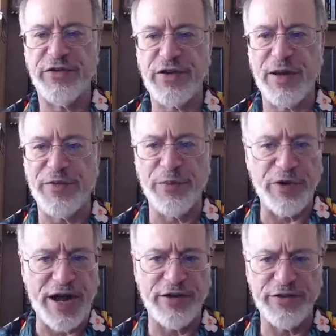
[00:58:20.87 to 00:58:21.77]
This couple, the
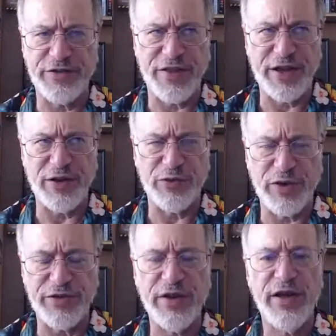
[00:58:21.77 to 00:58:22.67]
Browns, I think it
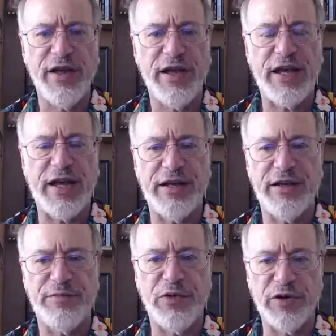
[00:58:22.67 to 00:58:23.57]
was,
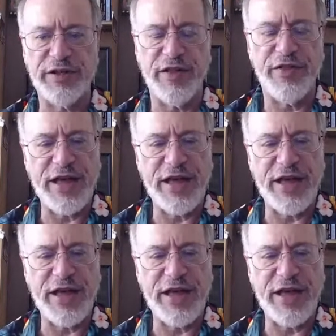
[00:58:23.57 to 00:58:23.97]
in Portland.